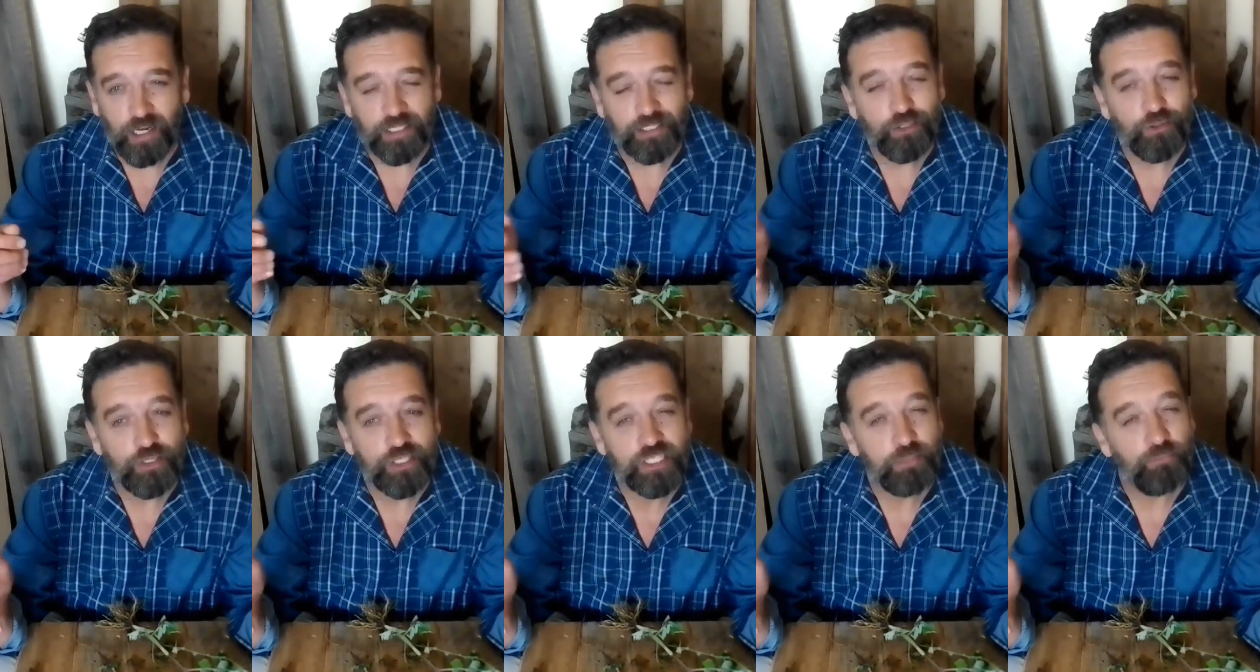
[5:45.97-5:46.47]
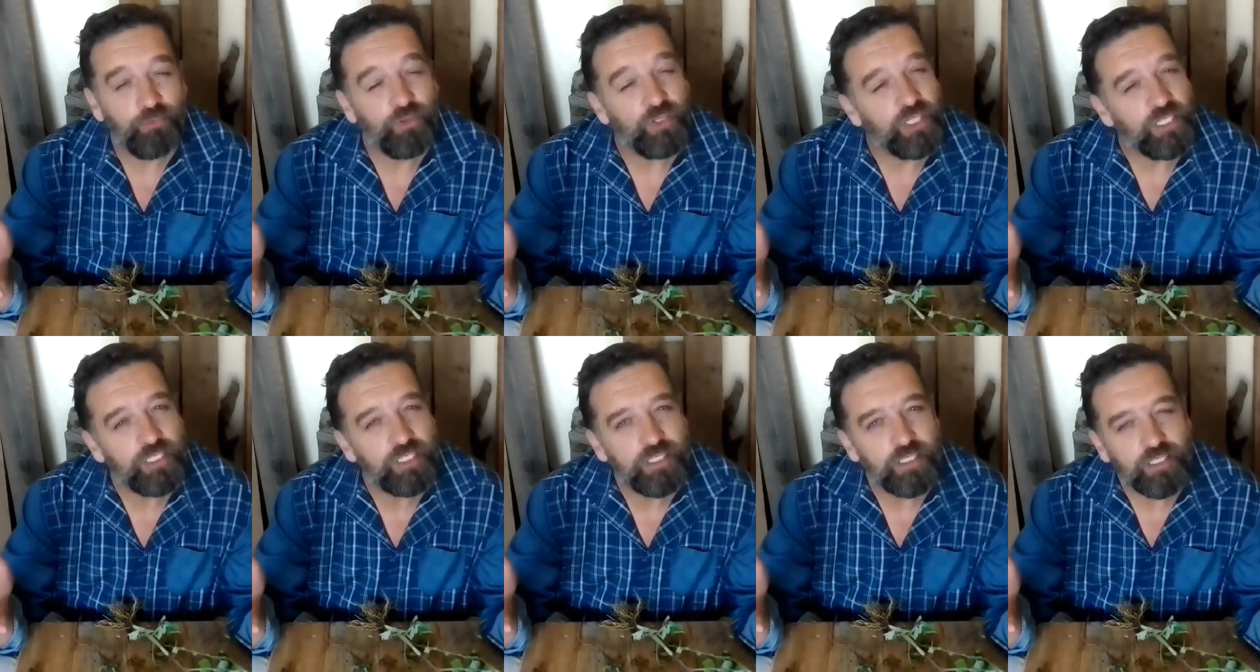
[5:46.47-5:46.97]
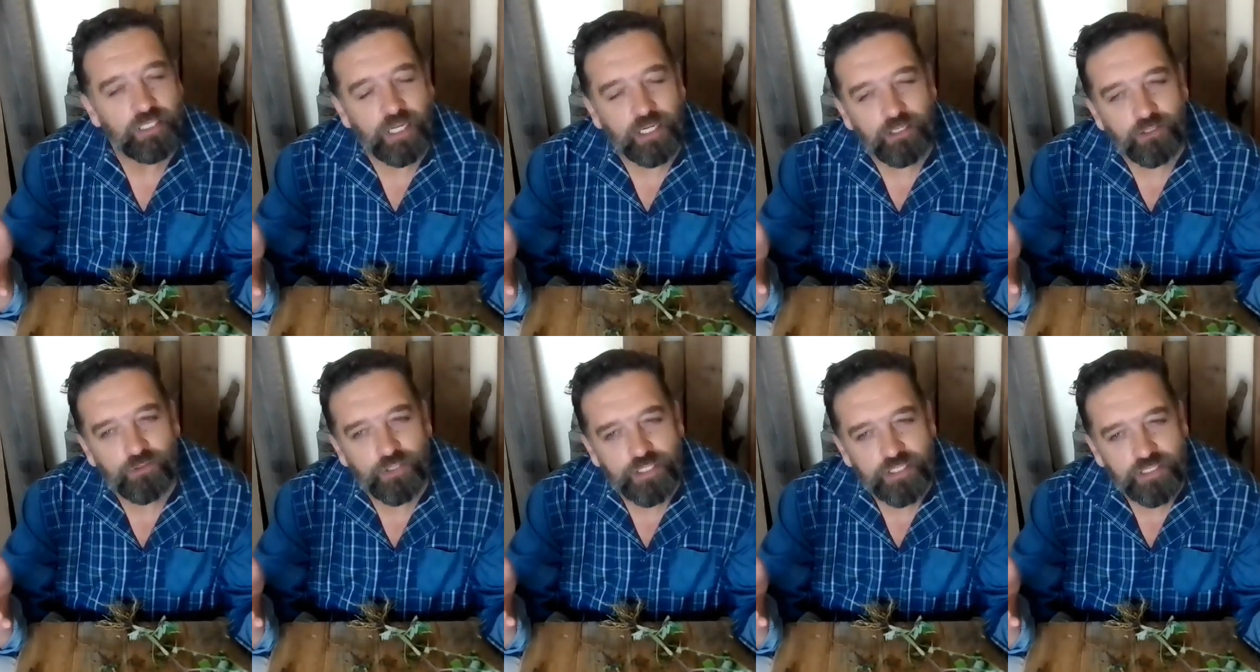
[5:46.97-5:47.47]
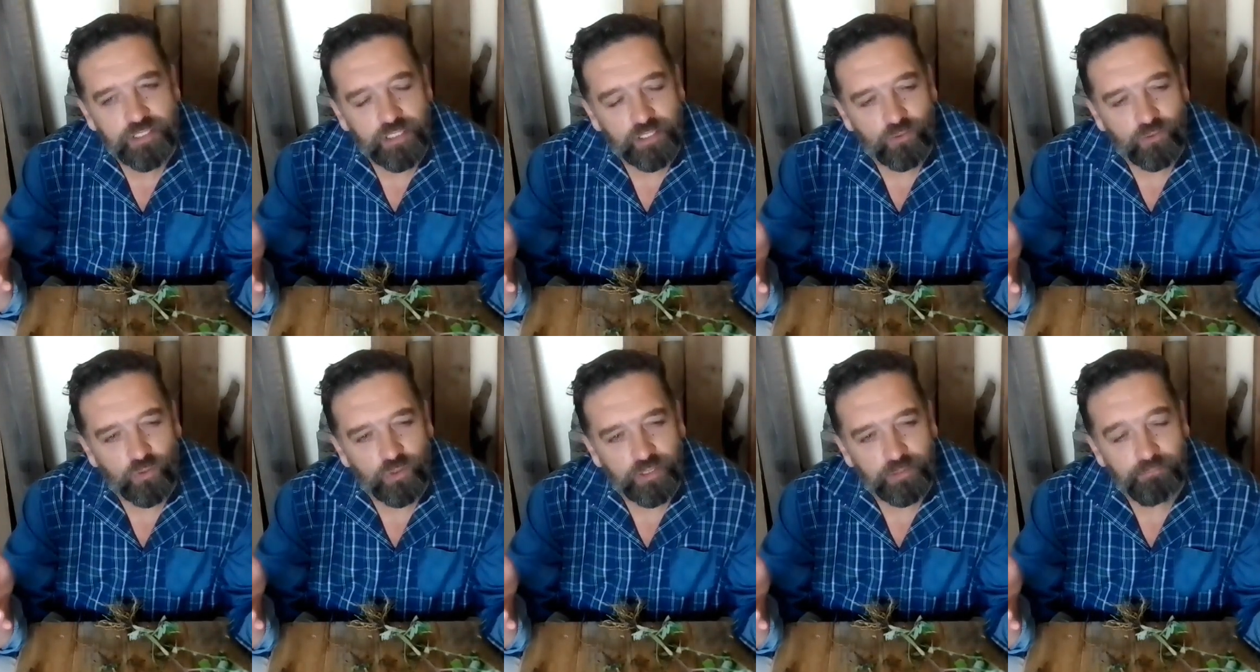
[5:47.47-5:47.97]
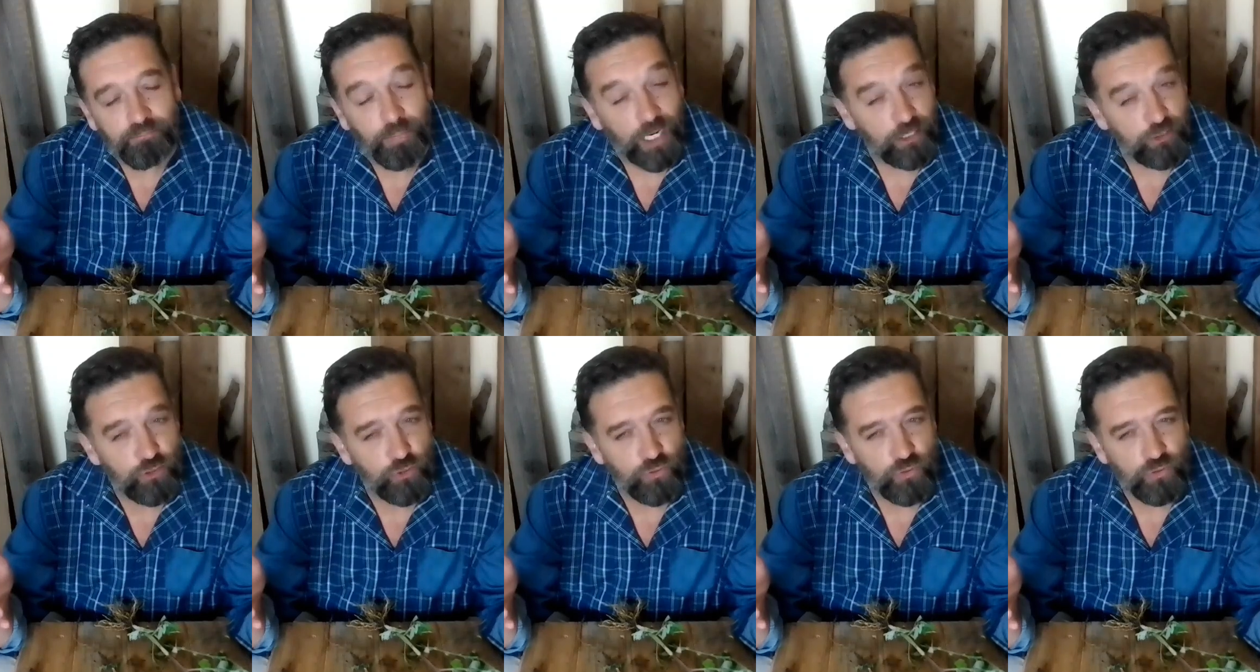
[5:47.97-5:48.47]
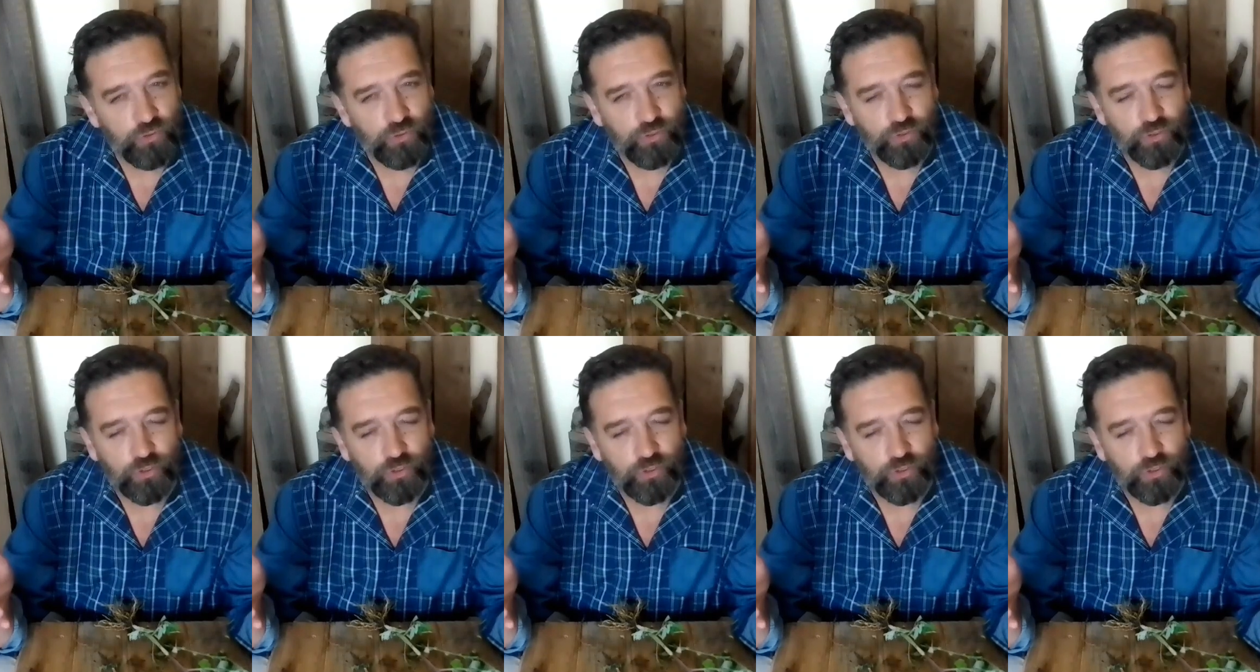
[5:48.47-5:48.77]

I know in some of the eastern countries they call it bathu.